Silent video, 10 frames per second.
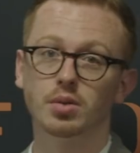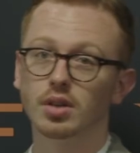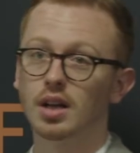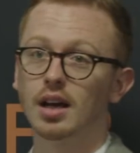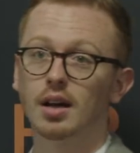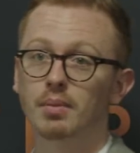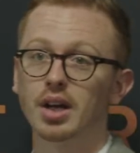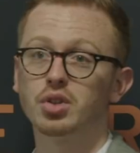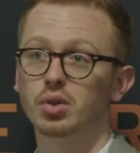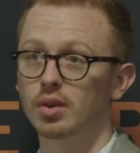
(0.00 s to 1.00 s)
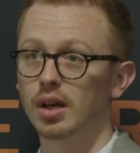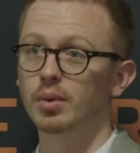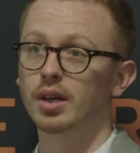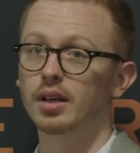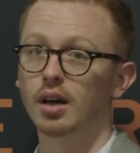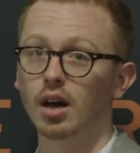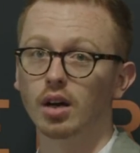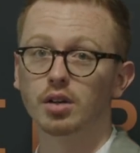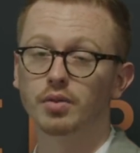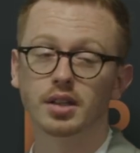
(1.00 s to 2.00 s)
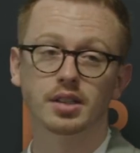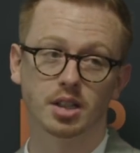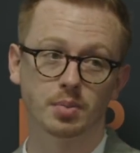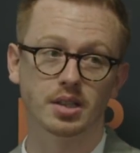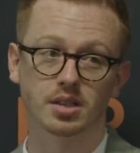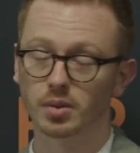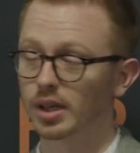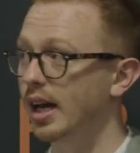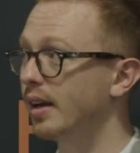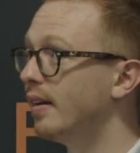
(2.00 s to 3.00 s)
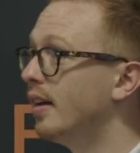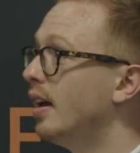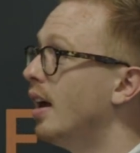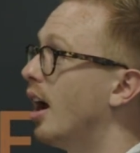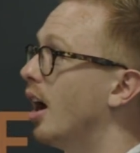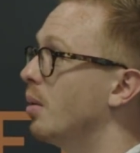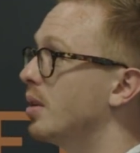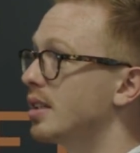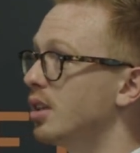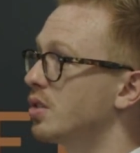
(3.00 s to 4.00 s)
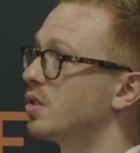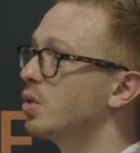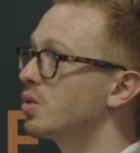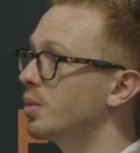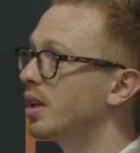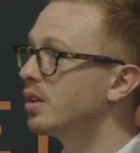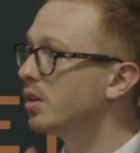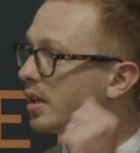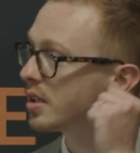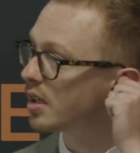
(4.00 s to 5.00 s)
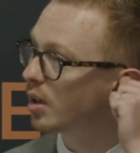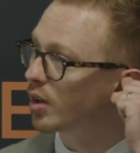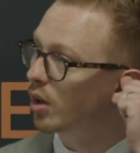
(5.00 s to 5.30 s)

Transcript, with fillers: to make sure that we are converting as best as we can. Um, there's lots of tools that we can do this, so we've